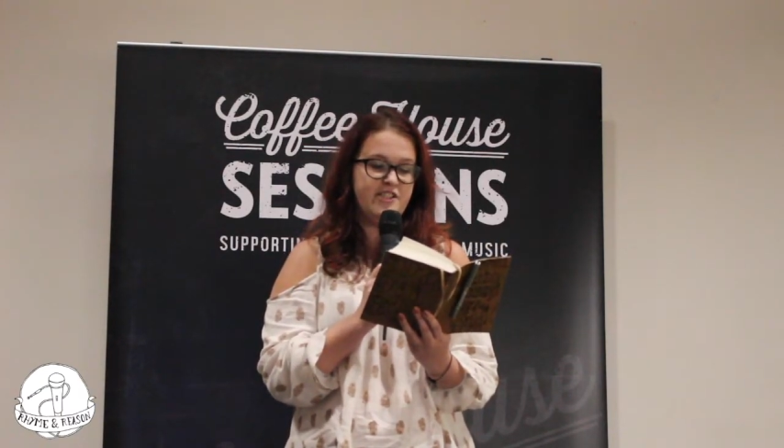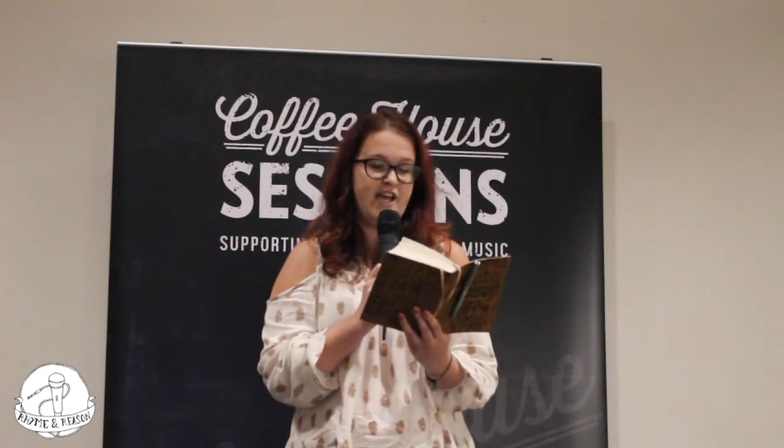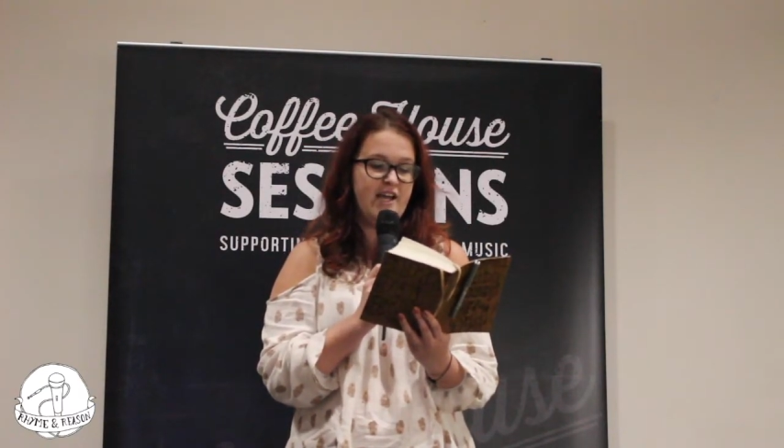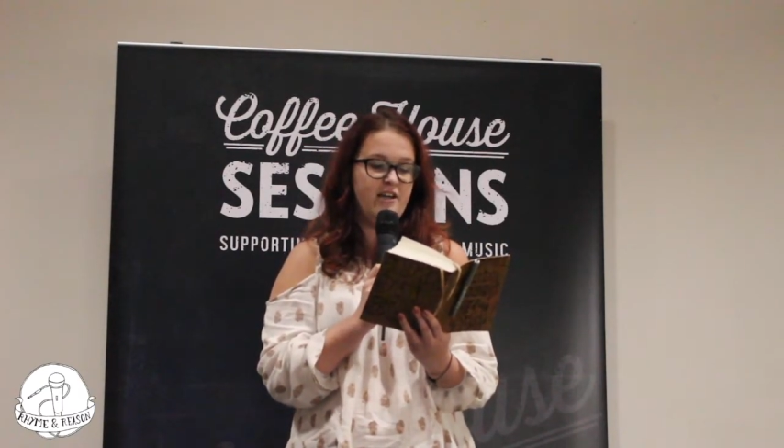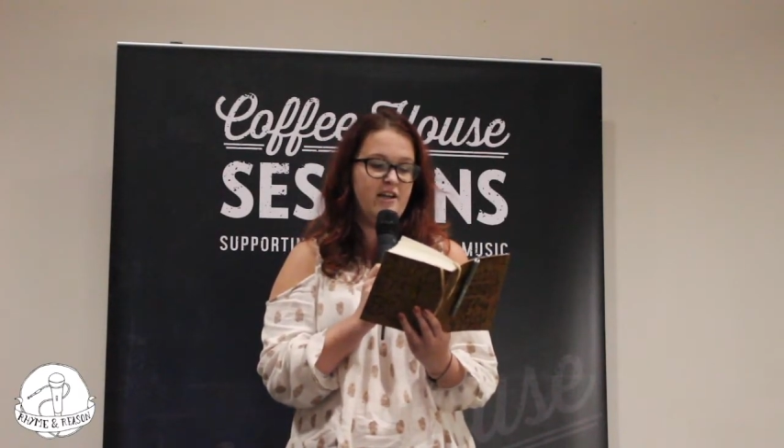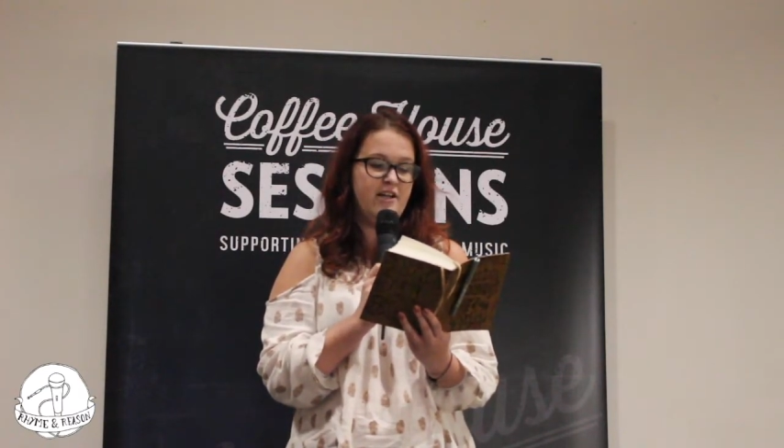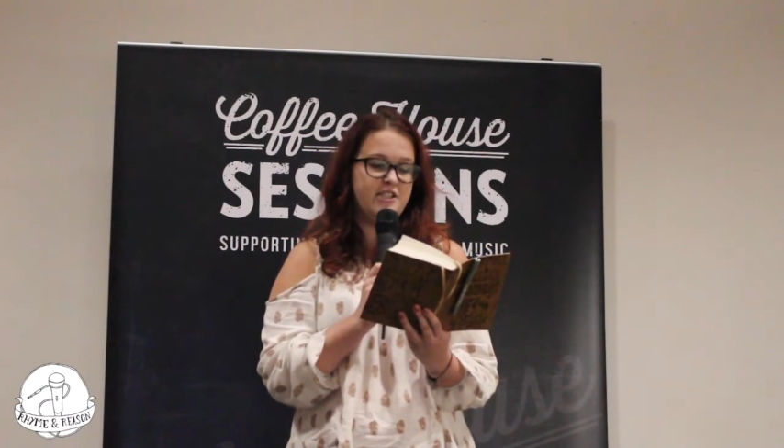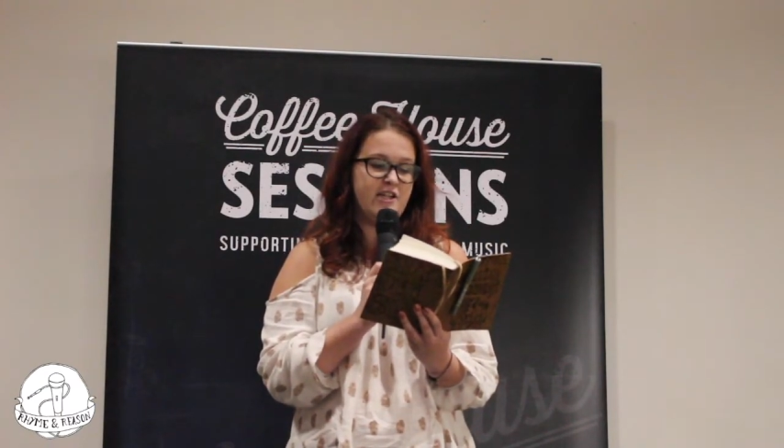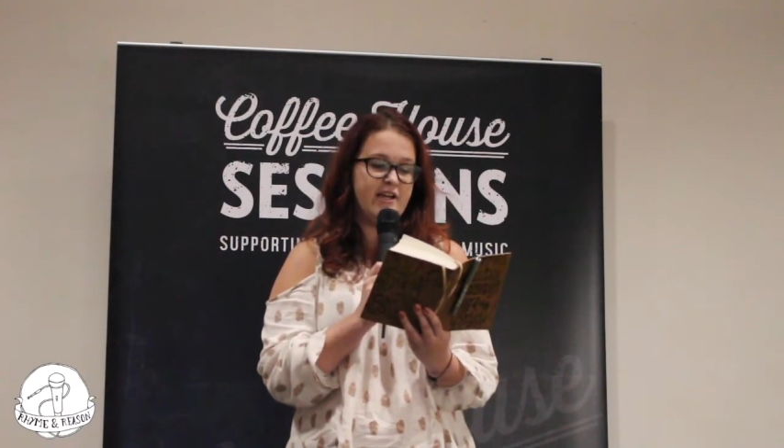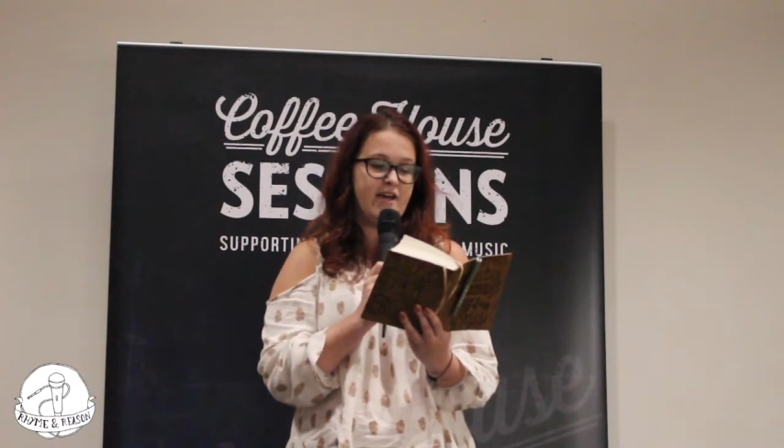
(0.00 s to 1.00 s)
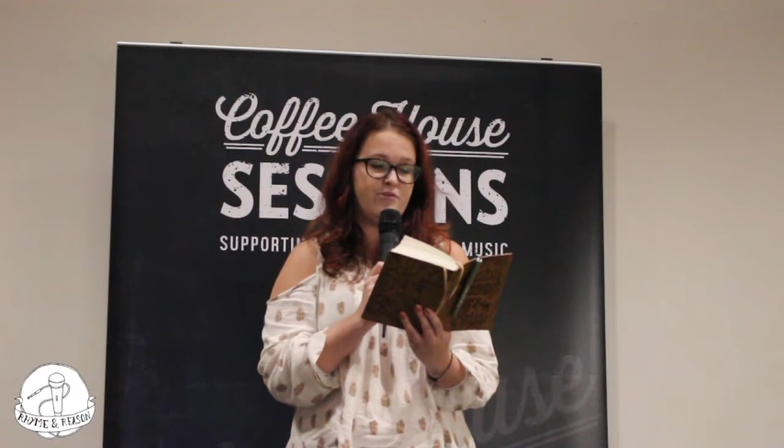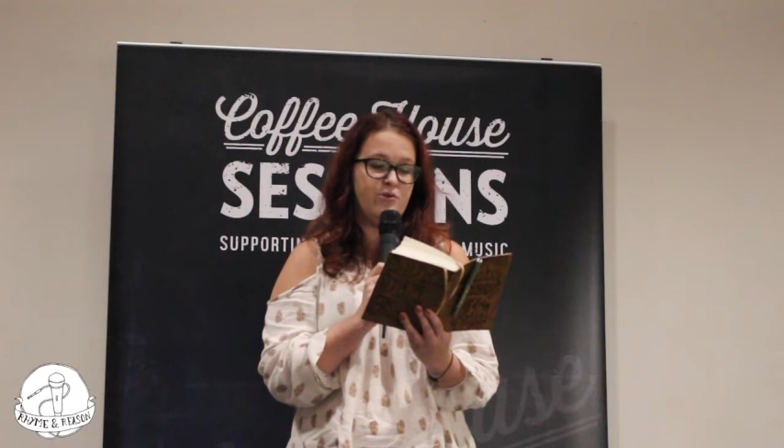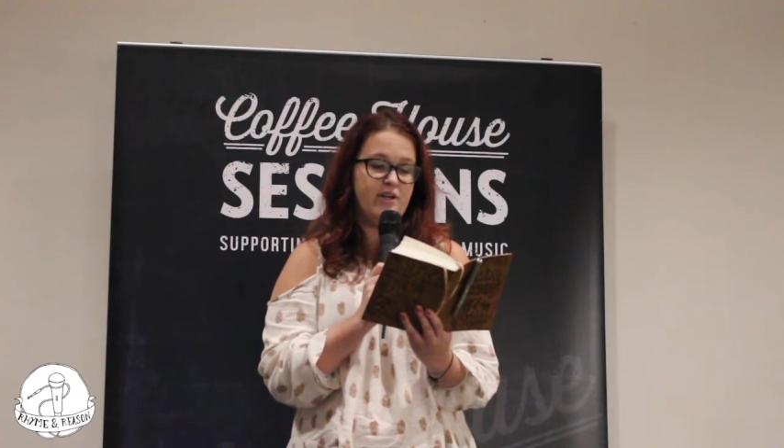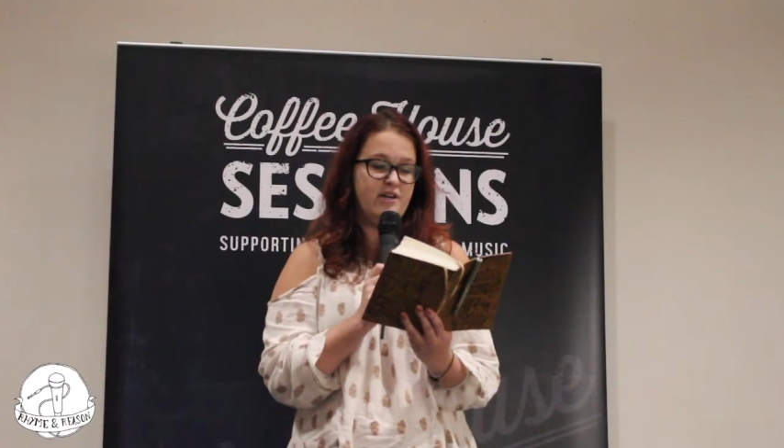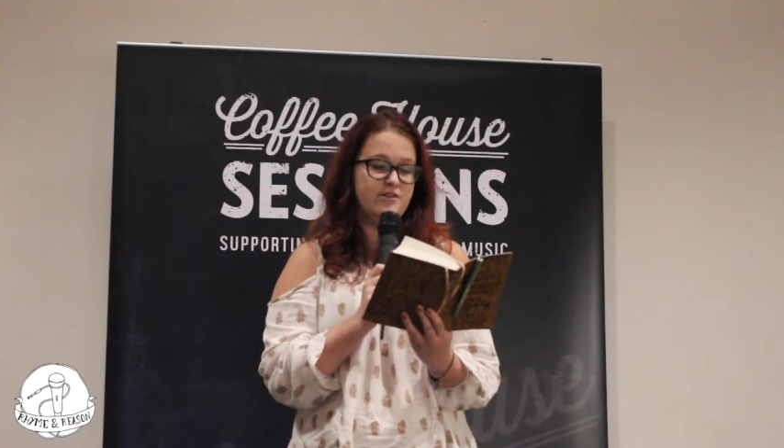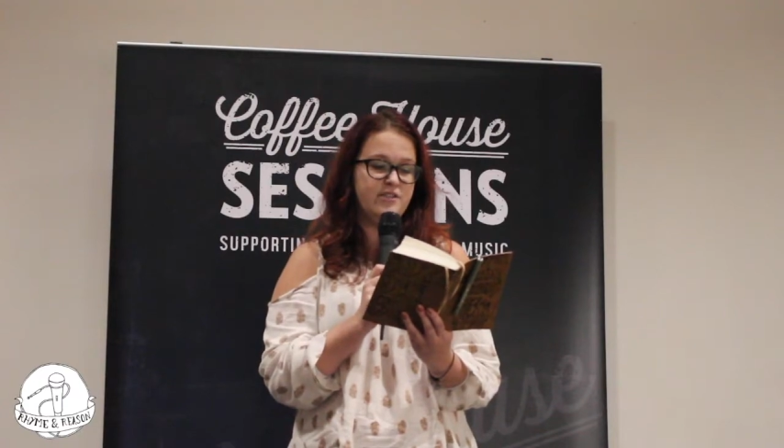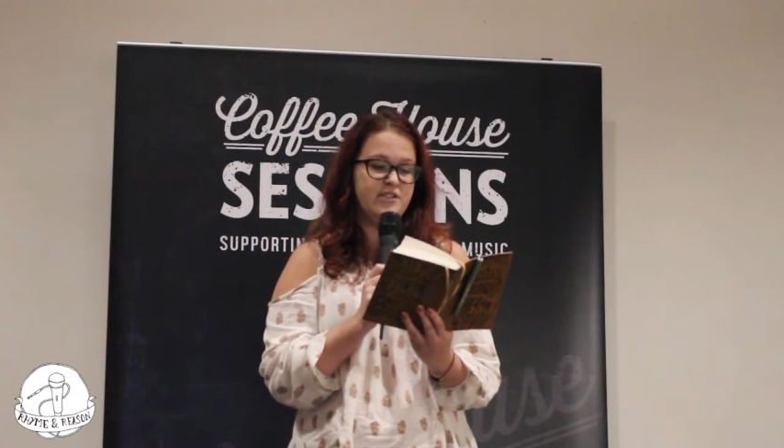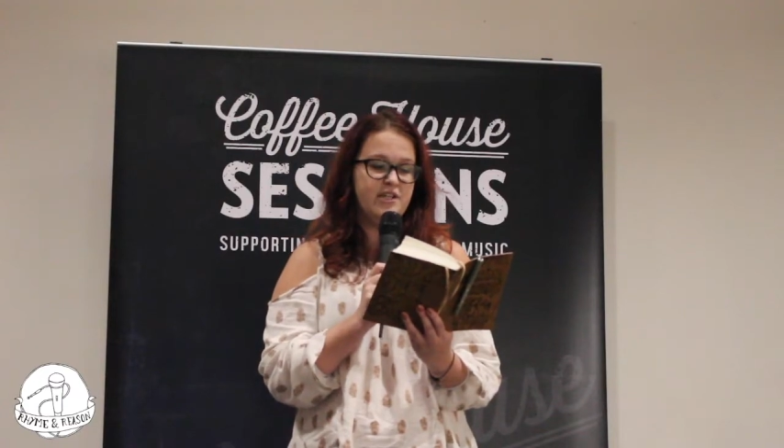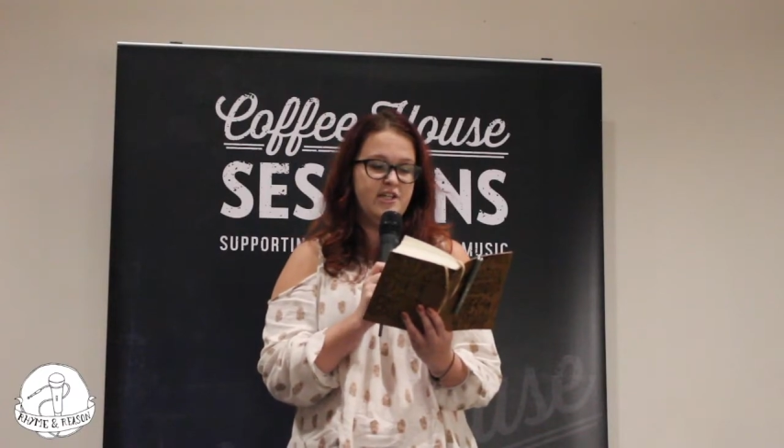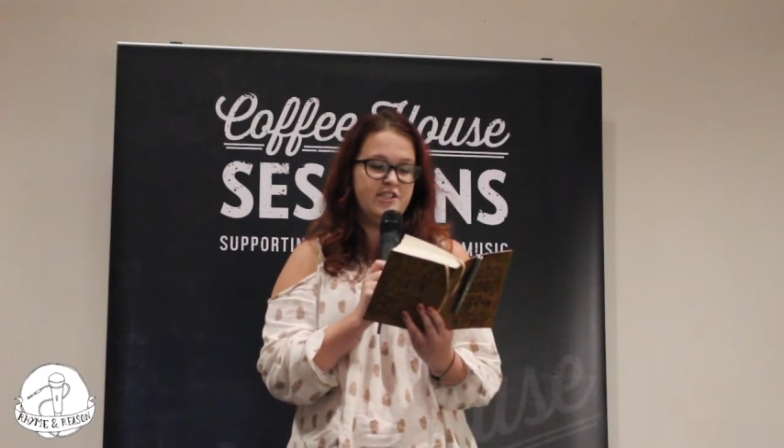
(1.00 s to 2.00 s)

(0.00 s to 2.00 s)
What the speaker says: she ate lunch like everyone else.